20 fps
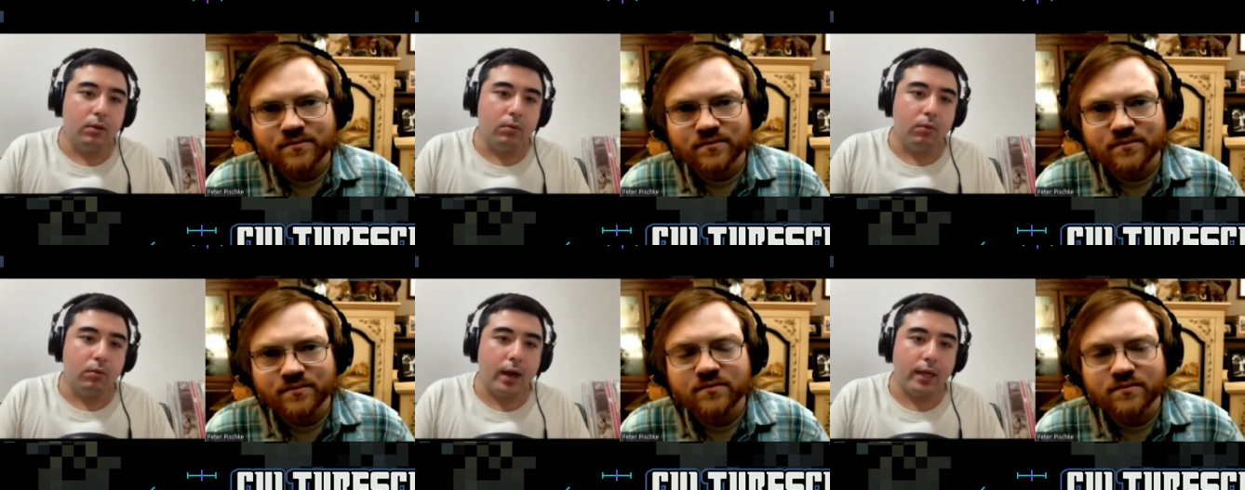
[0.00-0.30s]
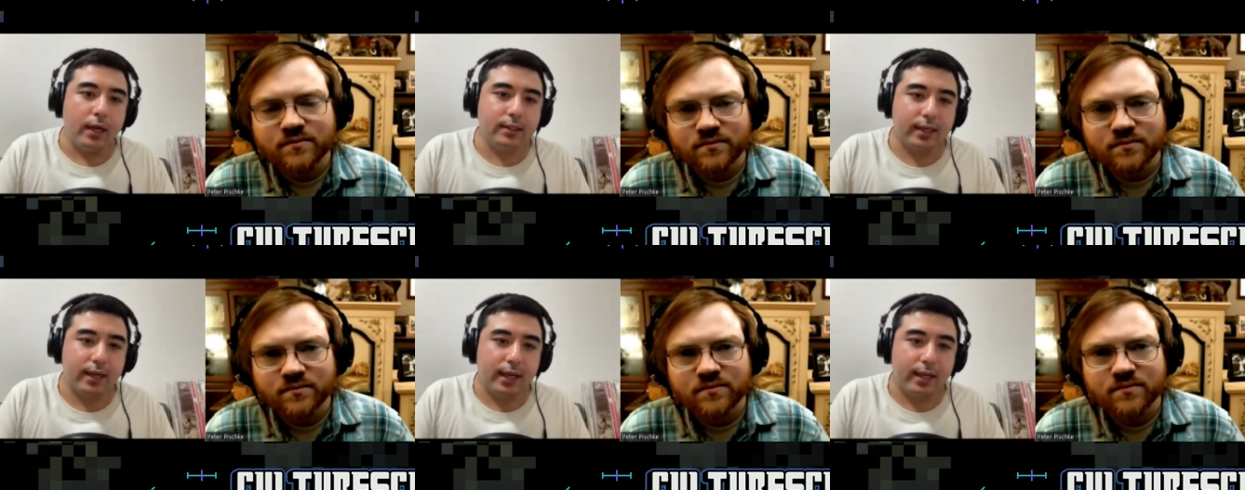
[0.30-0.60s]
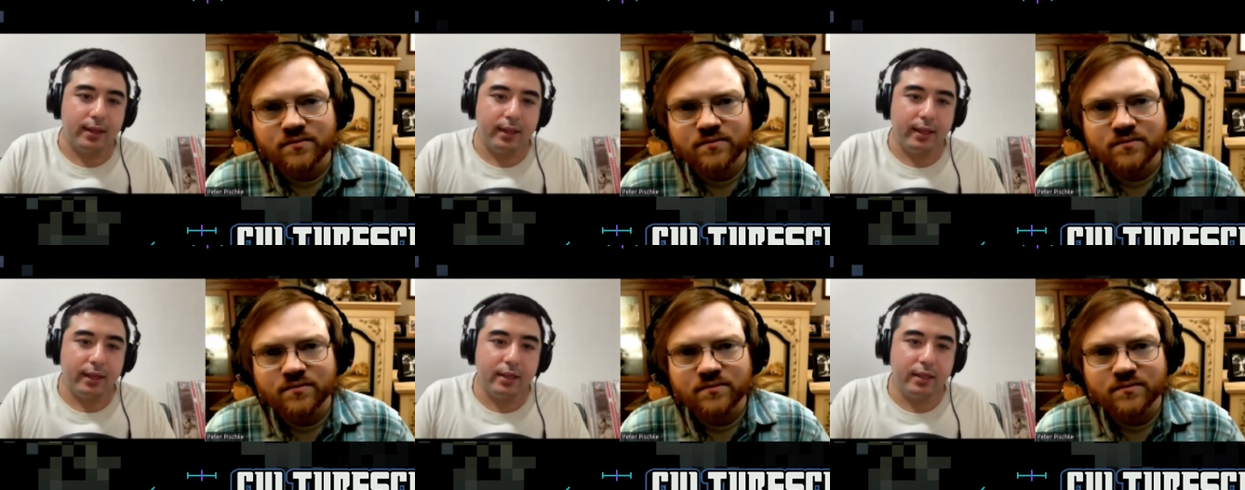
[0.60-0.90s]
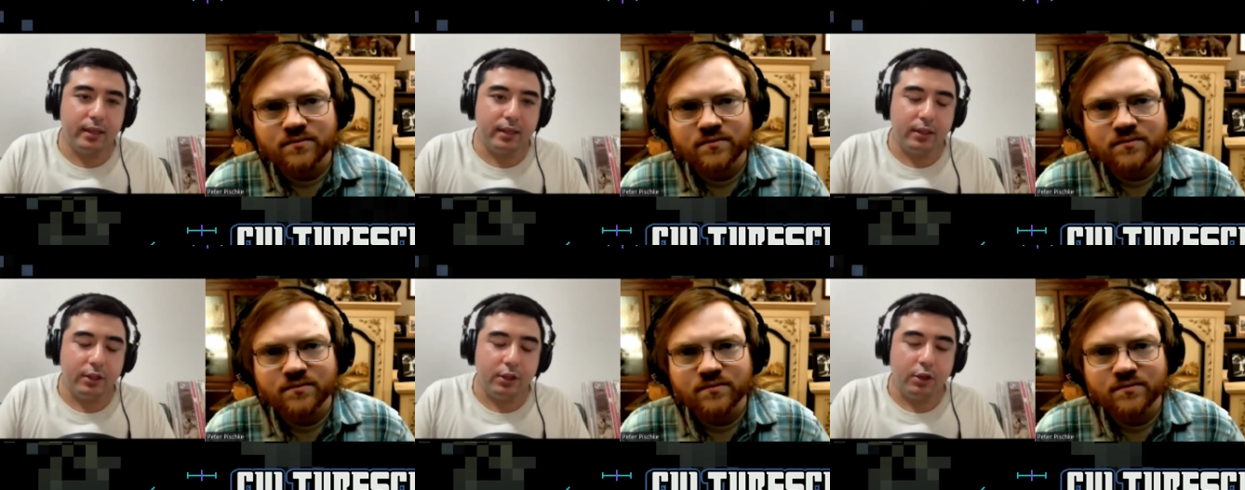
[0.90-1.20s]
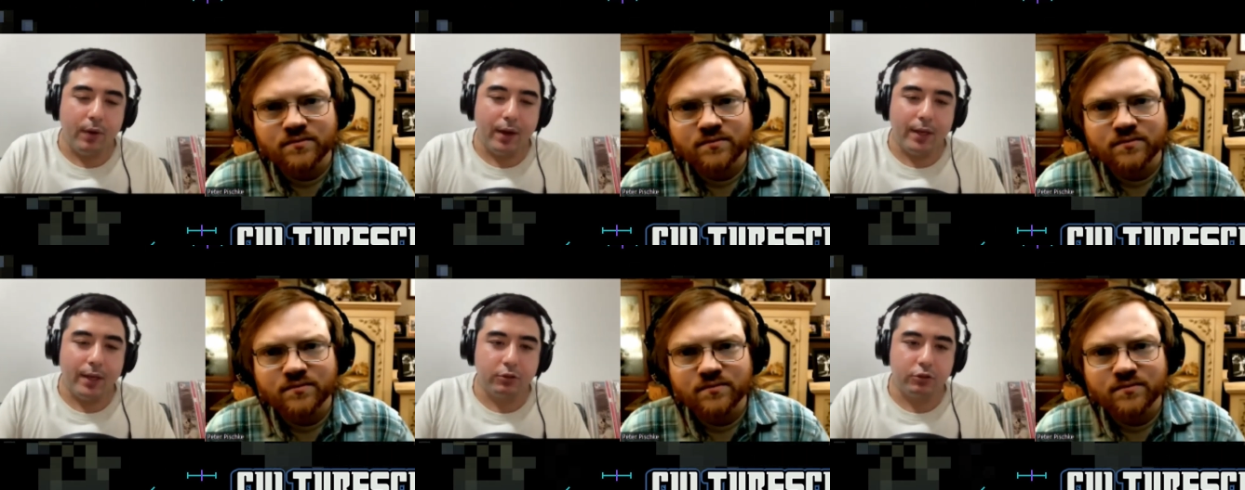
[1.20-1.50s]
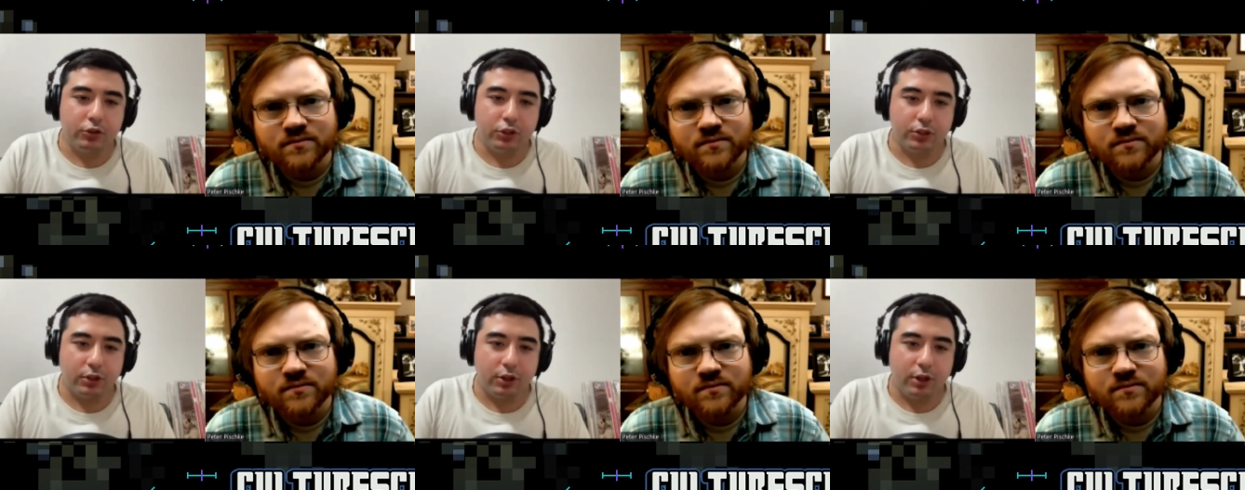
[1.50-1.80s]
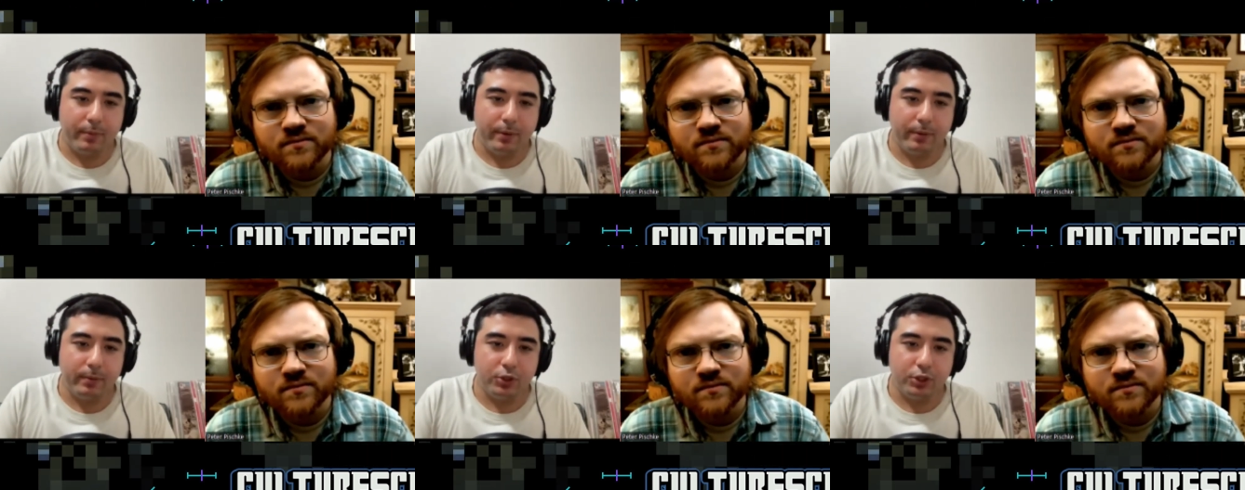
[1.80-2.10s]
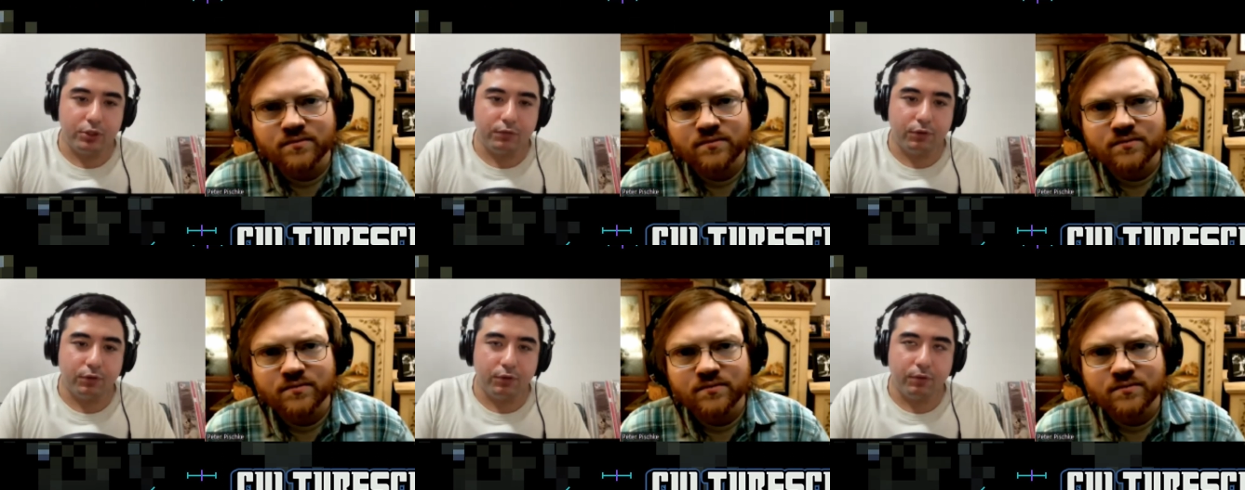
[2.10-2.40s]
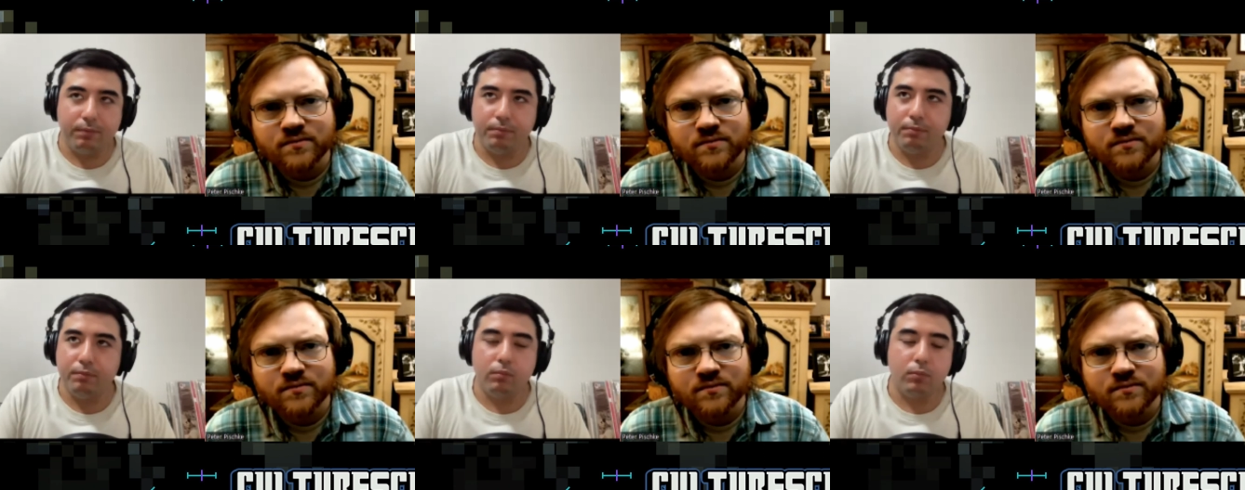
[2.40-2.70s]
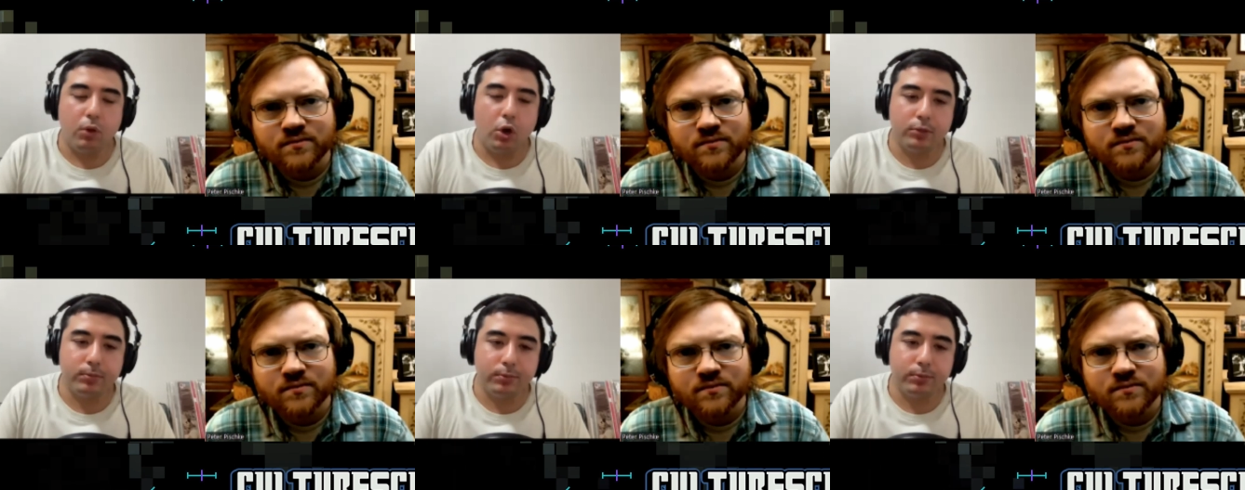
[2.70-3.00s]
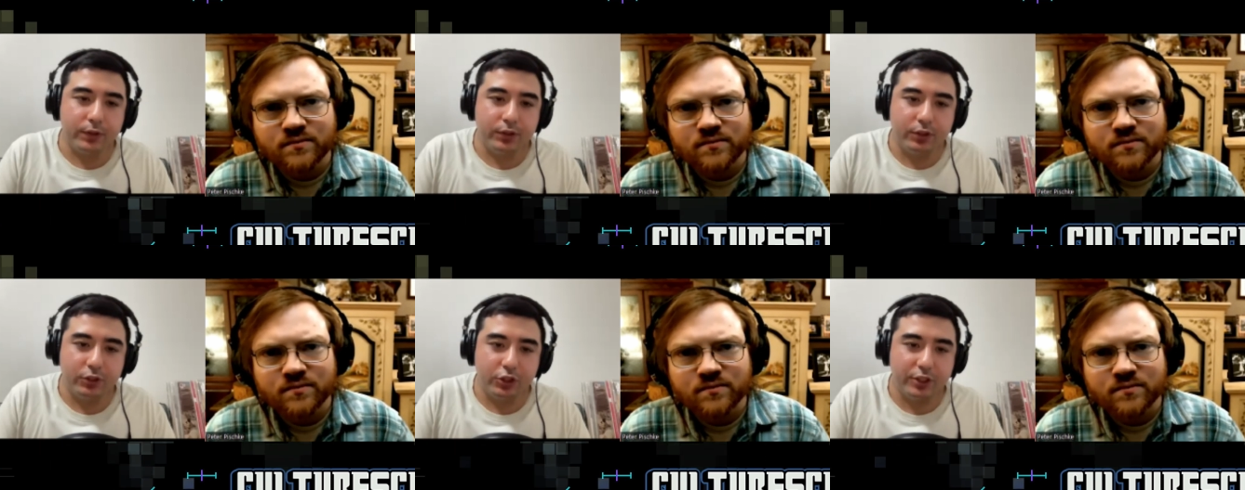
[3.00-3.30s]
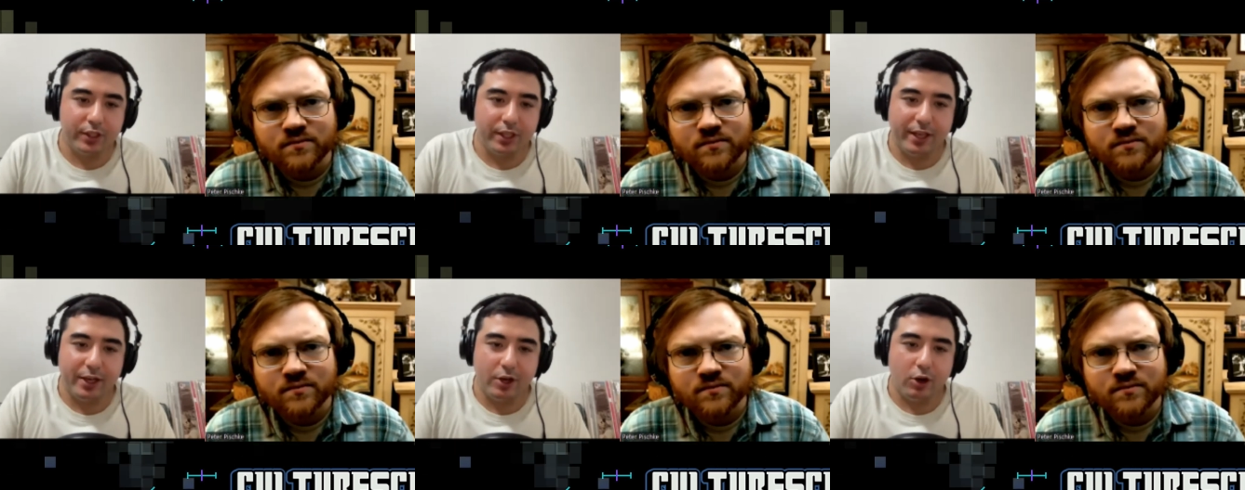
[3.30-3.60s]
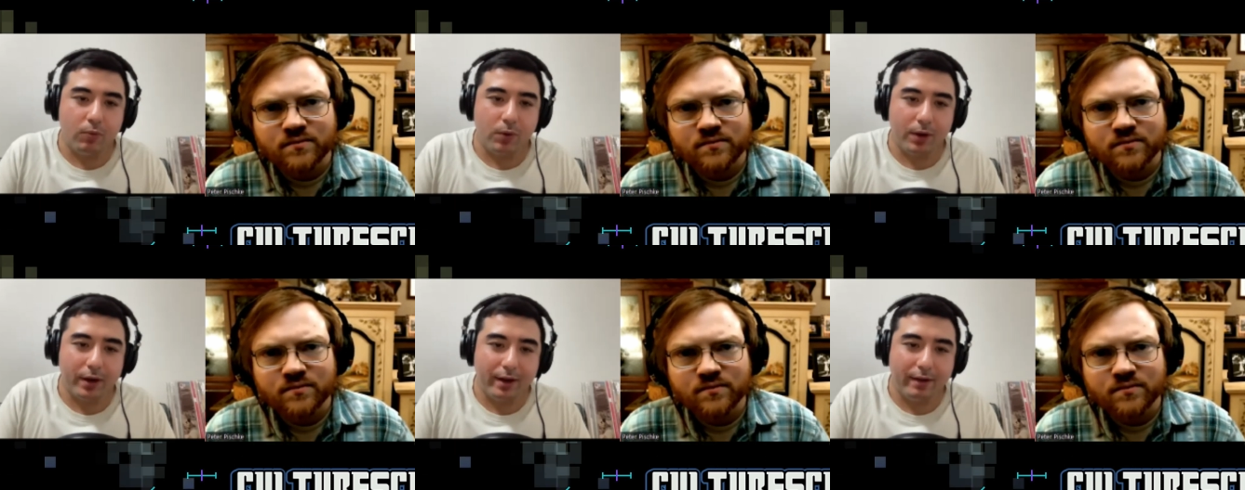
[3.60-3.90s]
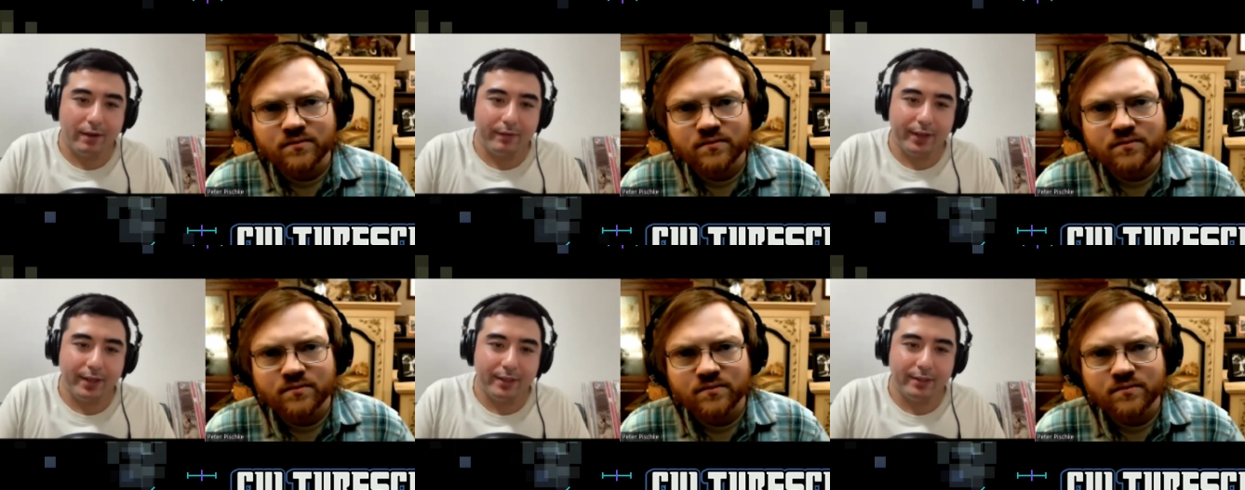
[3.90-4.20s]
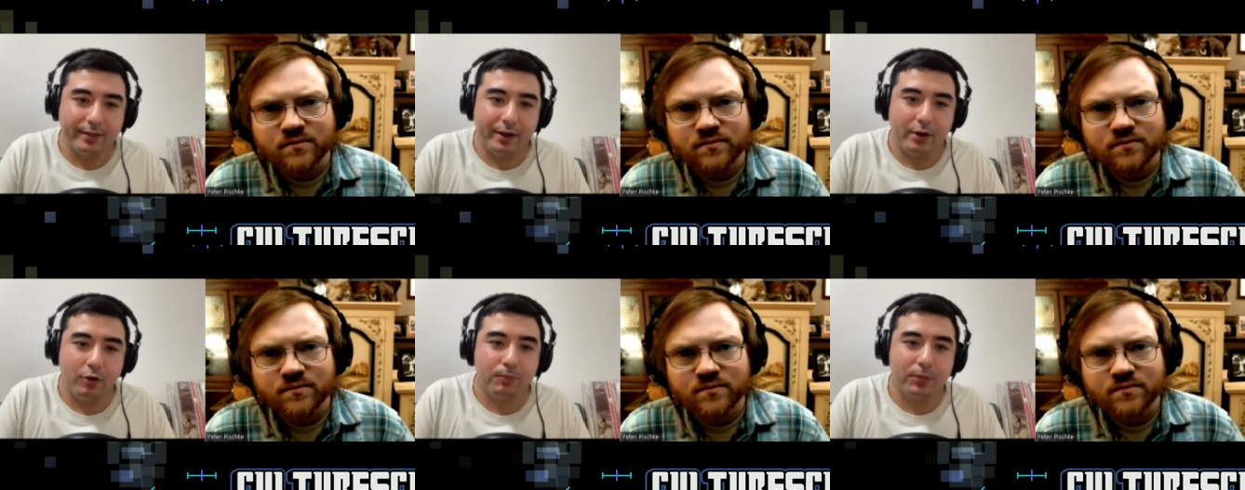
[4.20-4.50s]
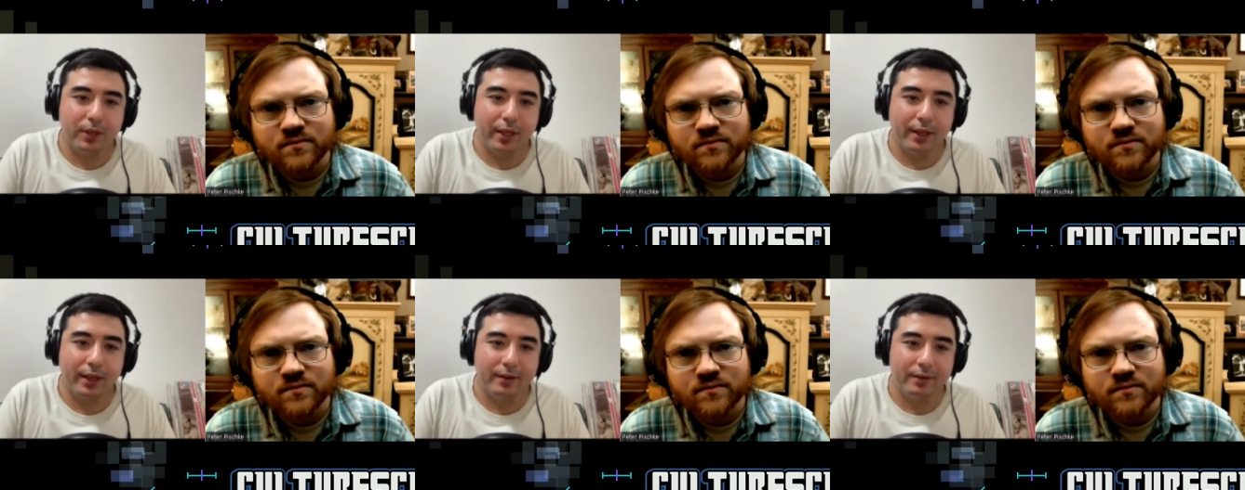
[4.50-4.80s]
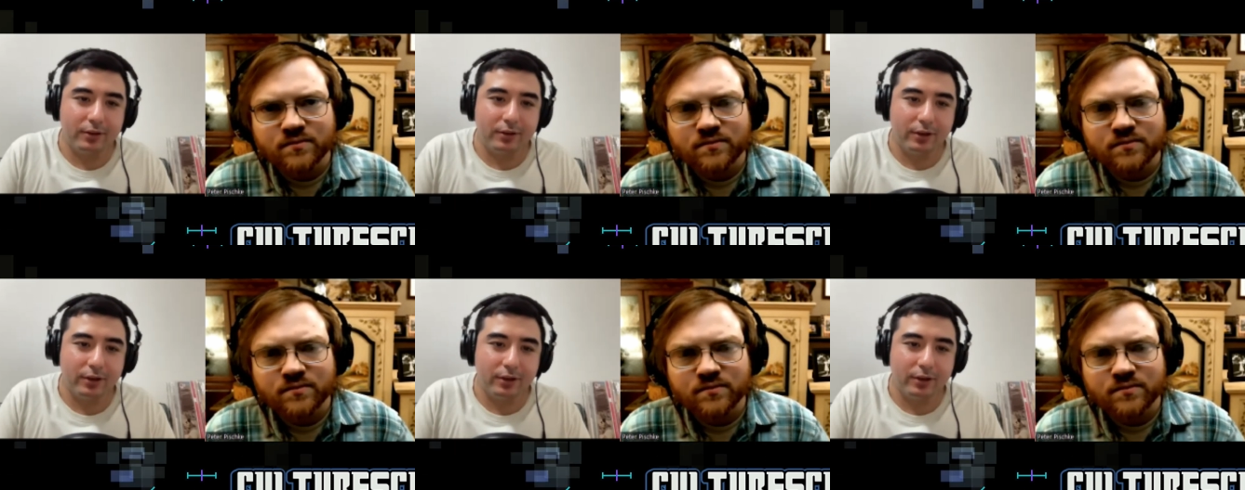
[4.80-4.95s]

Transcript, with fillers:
Speaker 1: Whereas, like I think in the U S, there's just a lot of people just for multiple reasons just say they don't want to have kids, they don't plan